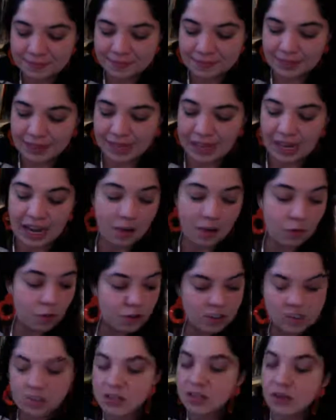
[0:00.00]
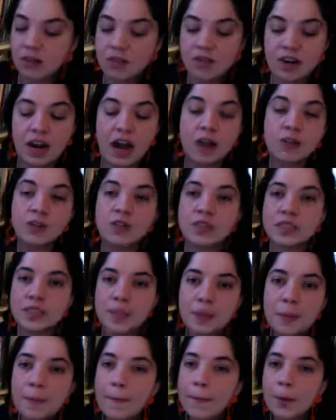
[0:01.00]
And I will discover how to
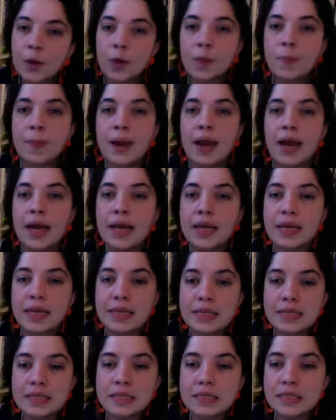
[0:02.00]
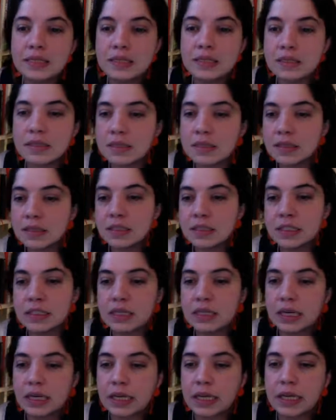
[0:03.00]
say goodbye and just
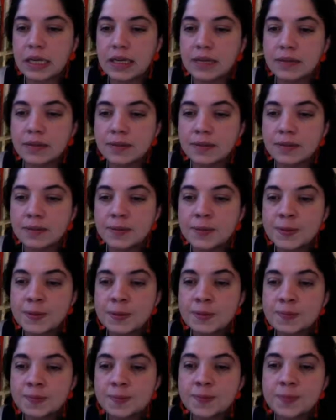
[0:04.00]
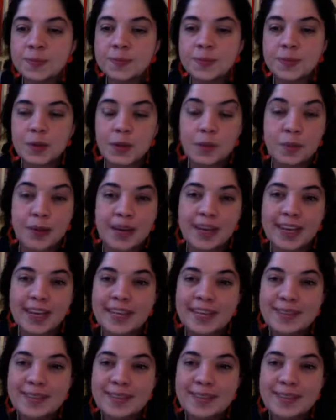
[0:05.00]
click here. Goodbye again.